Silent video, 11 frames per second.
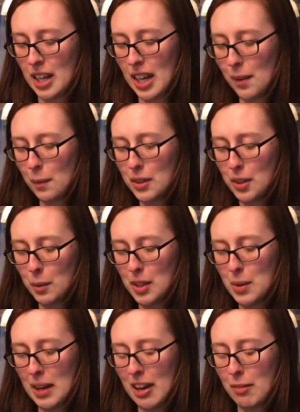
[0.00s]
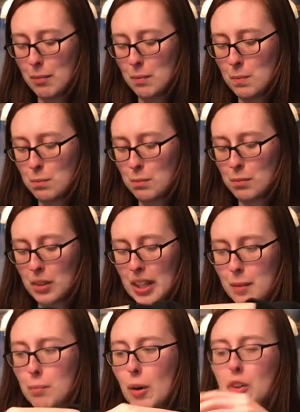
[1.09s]
I wonder when you have
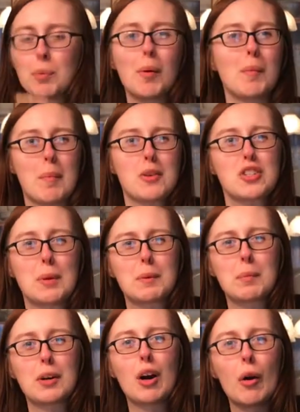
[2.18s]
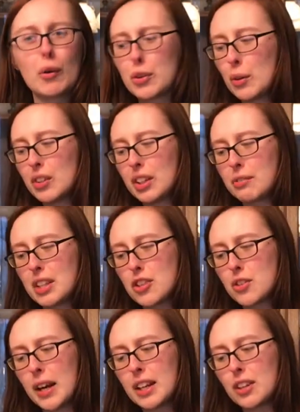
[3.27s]
like multiple memberships per household if they
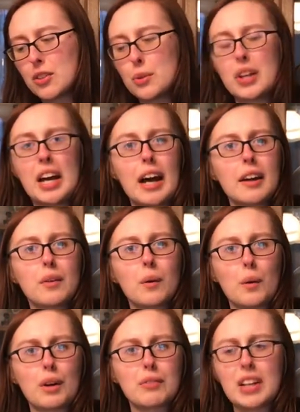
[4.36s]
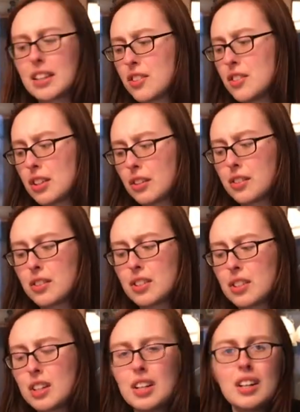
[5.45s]
try to do that, or if that's just
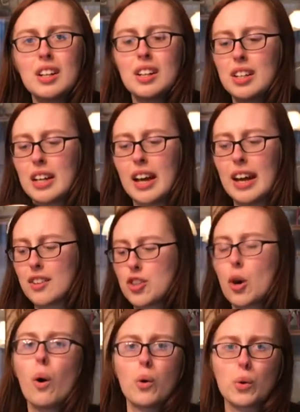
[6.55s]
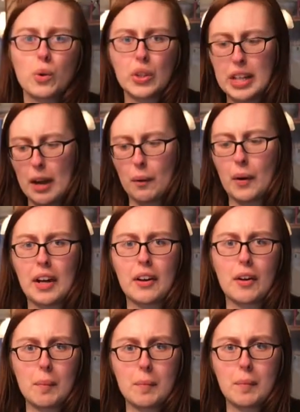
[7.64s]
totally at
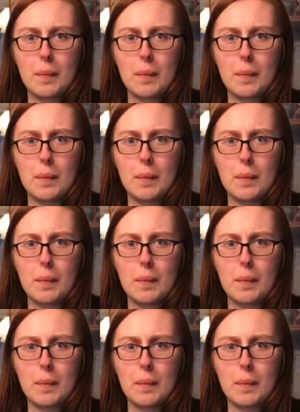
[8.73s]
random.